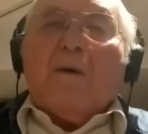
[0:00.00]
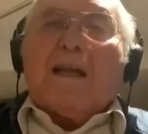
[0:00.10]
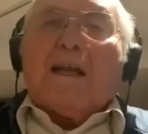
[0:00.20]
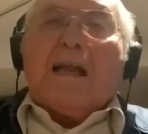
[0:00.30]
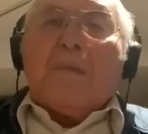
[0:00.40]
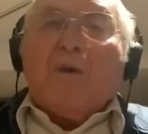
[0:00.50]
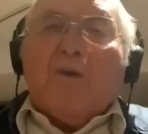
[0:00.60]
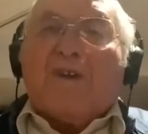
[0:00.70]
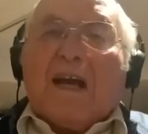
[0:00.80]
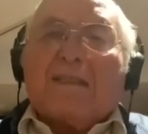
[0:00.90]
they used to
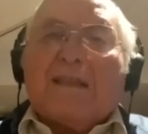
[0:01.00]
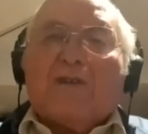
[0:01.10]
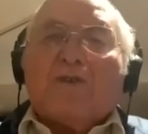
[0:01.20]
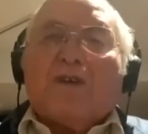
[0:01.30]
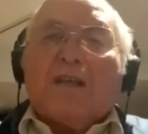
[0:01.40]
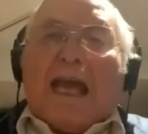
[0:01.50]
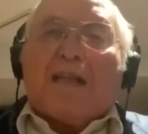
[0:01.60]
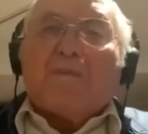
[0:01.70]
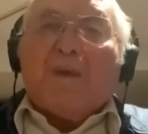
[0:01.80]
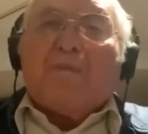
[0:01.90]
catch people to
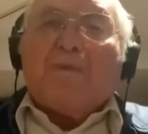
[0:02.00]
work, the